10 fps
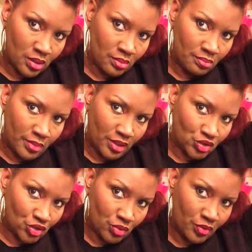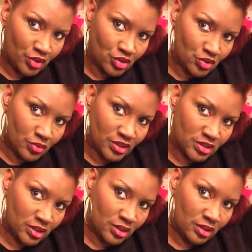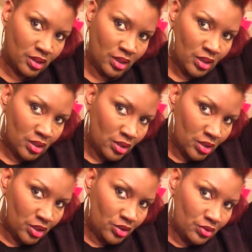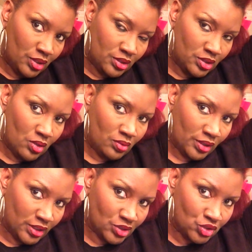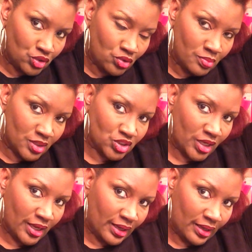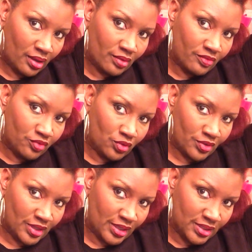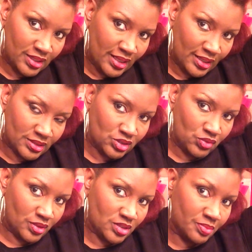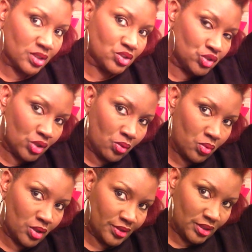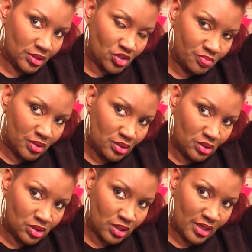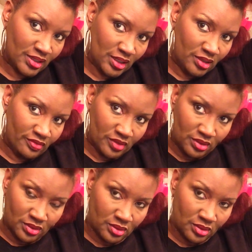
Make sure when you're twisting, you don't get too much hair for that next twist because you don't want it to look uneven.